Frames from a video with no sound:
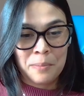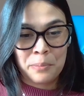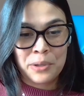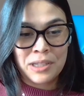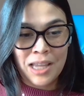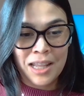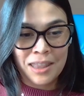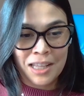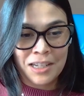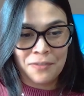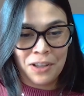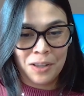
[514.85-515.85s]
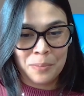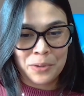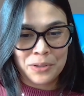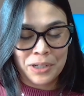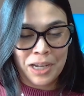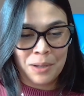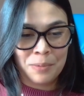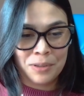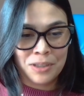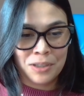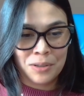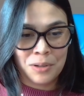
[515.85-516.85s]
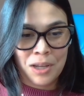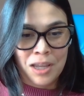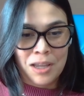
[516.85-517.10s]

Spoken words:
present that developers are able to